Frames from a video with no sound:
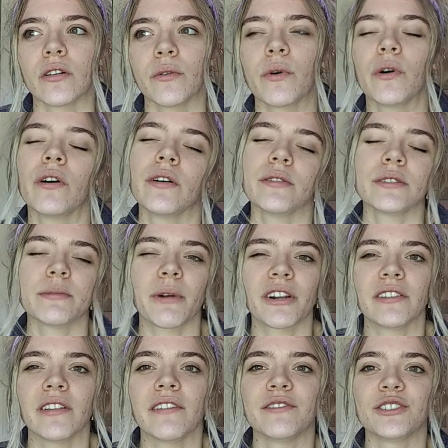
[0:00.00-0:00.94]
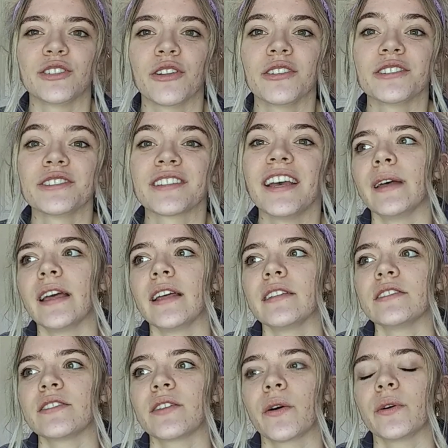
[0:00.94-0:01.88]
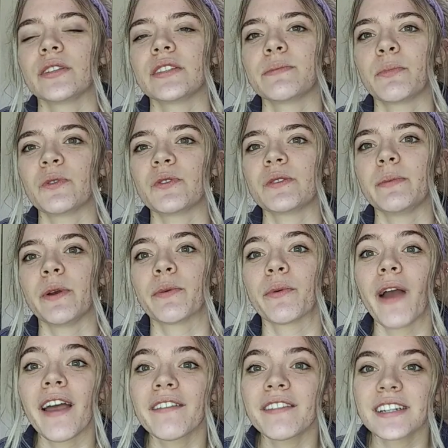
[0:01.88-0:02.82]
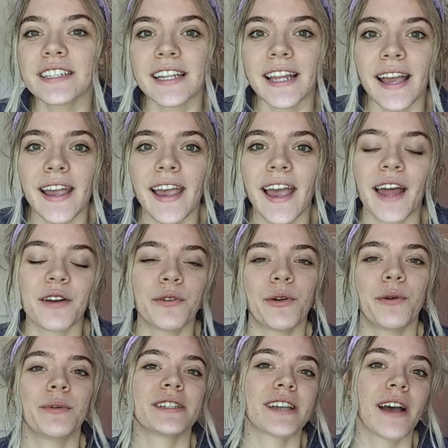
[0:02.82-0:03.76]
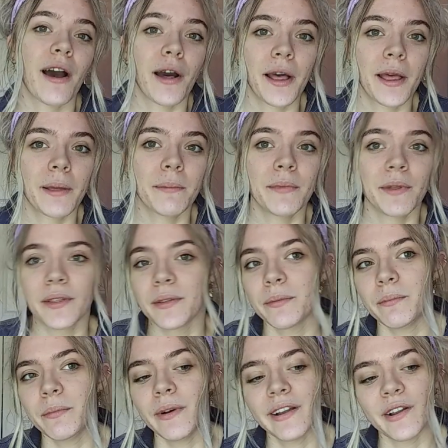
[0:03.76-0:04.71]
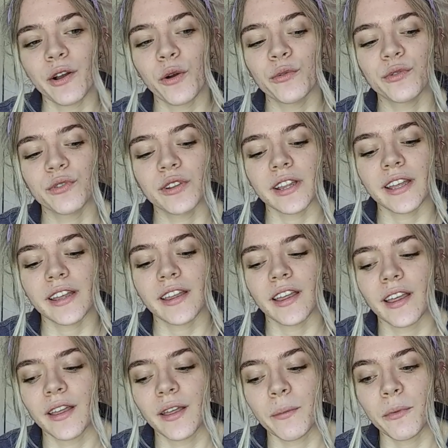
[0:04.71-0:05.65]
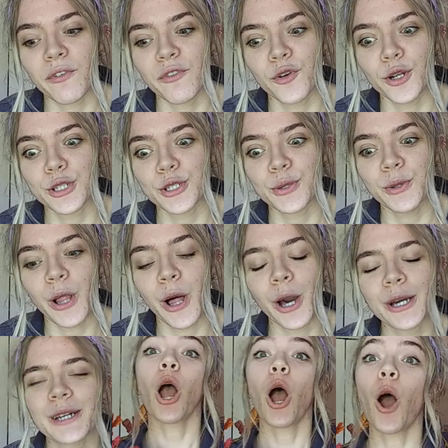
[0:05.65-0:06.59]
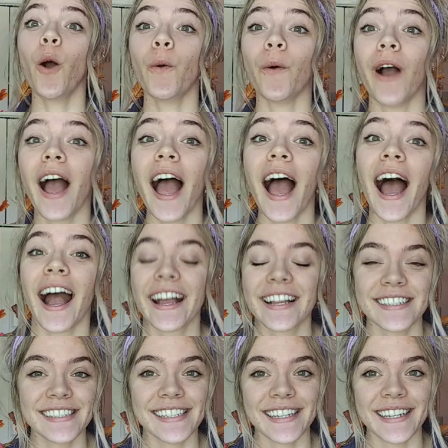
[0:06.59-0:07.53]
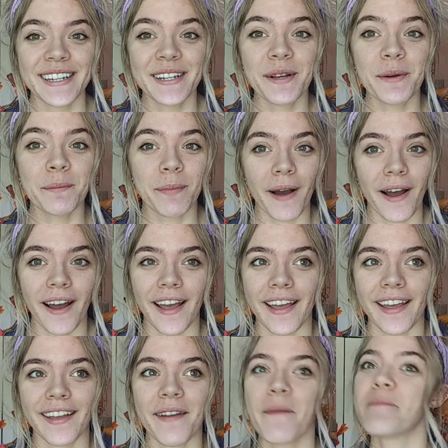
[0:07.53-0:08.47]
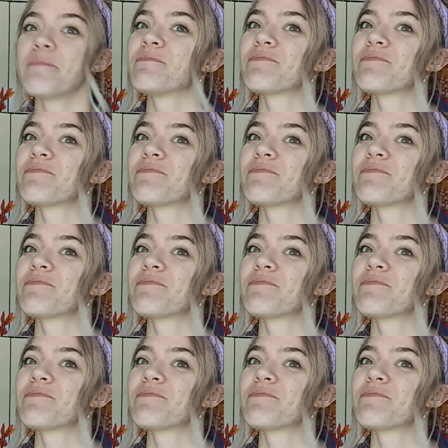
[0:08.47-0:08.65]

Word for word: Well, it was about eleven dollars. And so it's supposed to be arriving today. I don't know what time, but hopefully before too long. Oh, I did buy